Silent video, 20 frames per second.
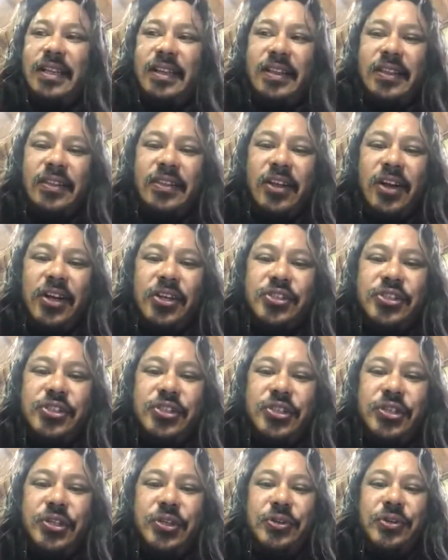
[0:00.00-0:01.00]
Those
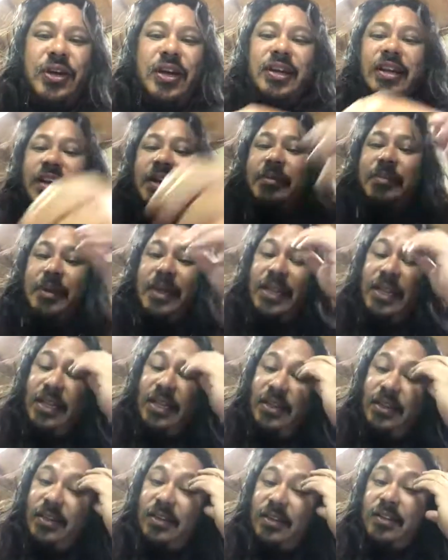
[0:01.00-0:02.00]
two are going to be
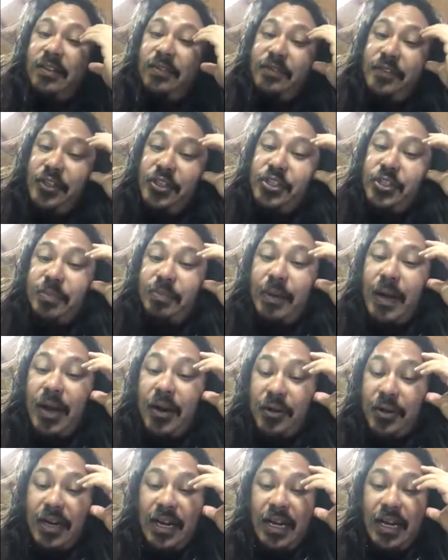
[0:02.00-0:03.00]
the future
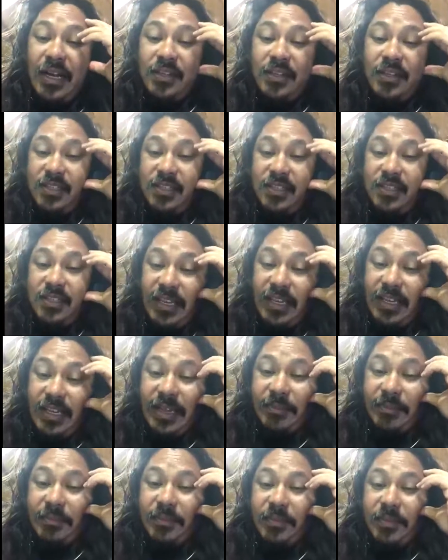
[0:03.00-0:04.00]
powerhouse in the
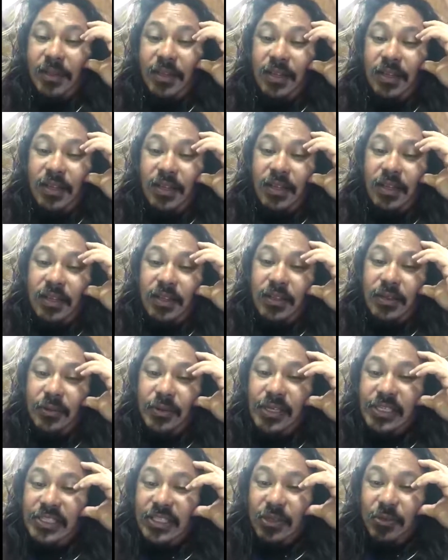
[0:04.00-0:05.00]
game. The
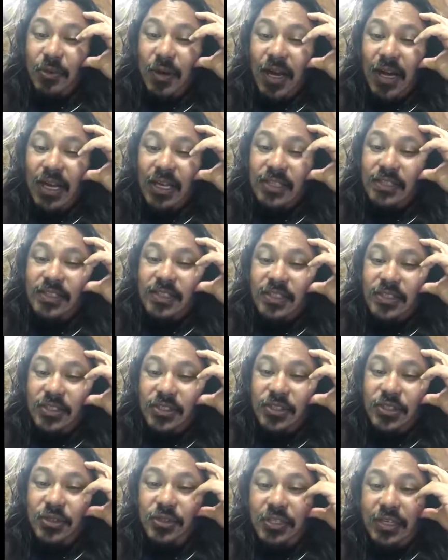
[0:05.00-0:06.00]
reason why is there's
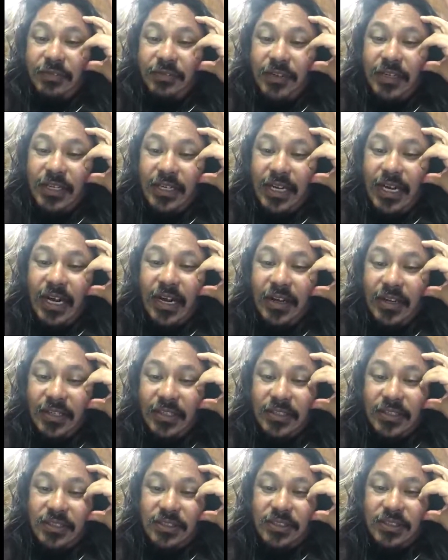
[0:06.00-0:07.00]
two different
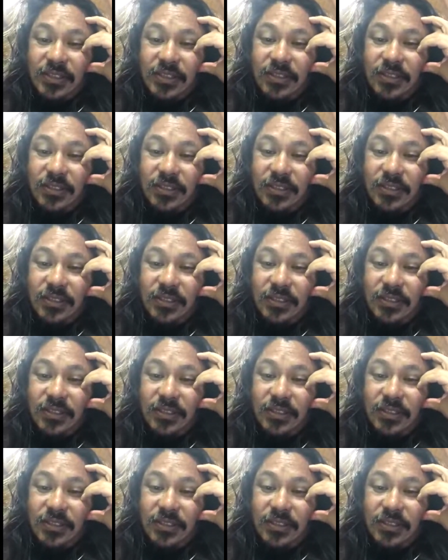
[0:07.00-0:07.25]
characters.